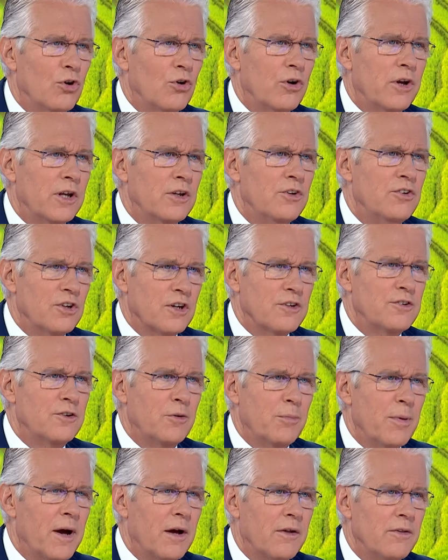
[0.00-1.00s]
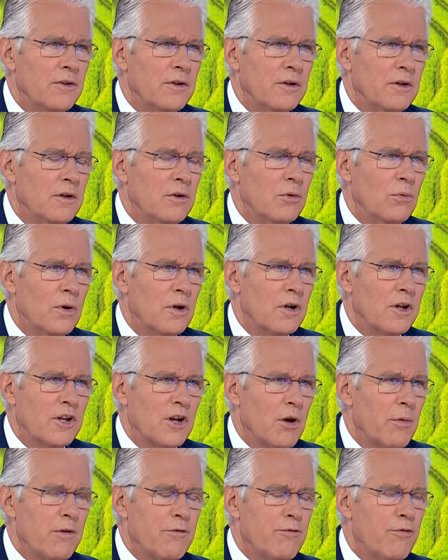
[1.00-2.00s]
talking just about the World
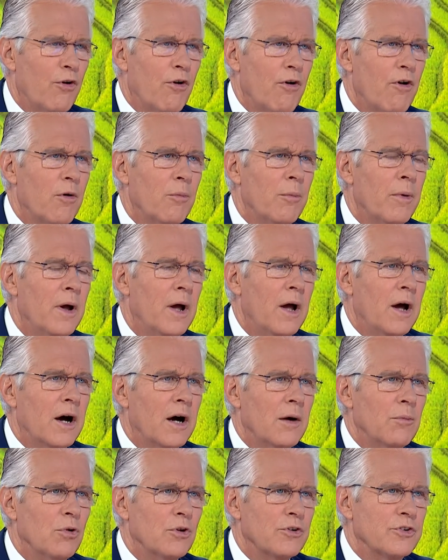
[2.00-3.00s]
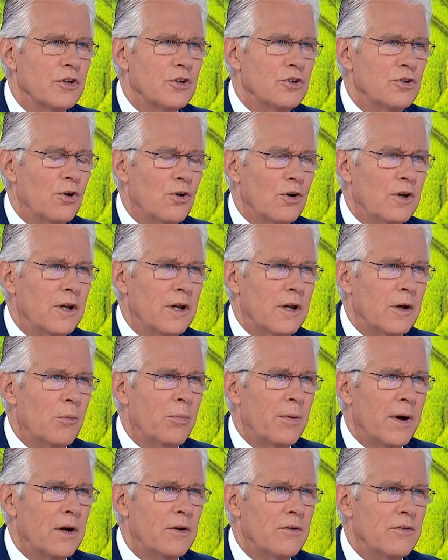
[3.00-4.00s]
Economic Forum. I'm also talking
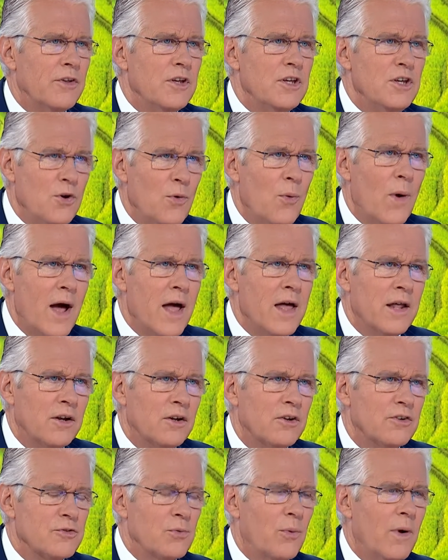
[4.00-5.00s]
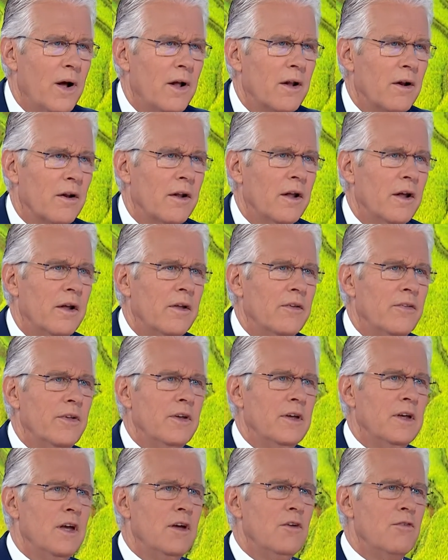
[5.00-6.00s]
about the UN as well.
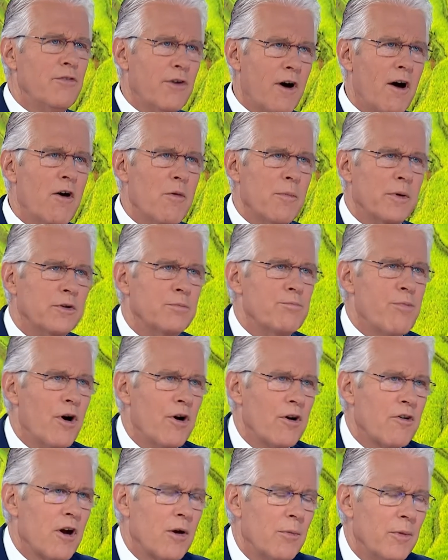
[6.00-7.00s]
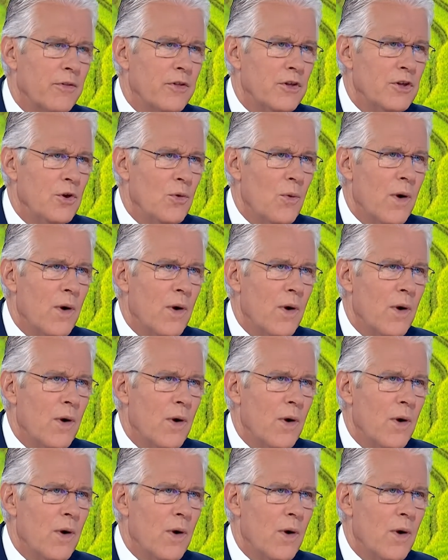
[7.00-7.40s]
The environment program at the